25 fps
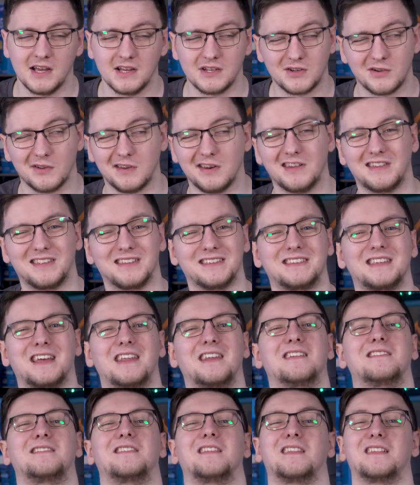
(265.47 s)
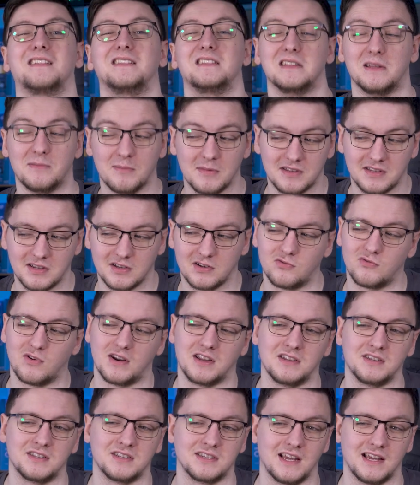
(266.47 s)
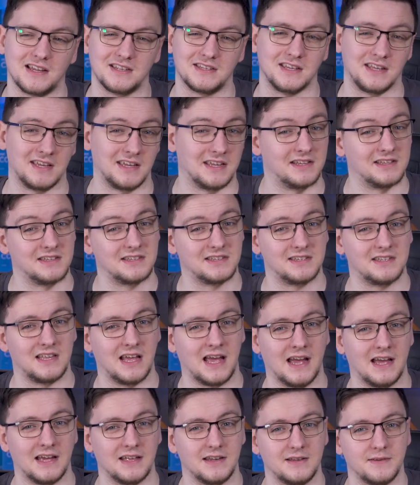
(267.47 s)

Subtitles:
so you need to set it to the limited range setting instead.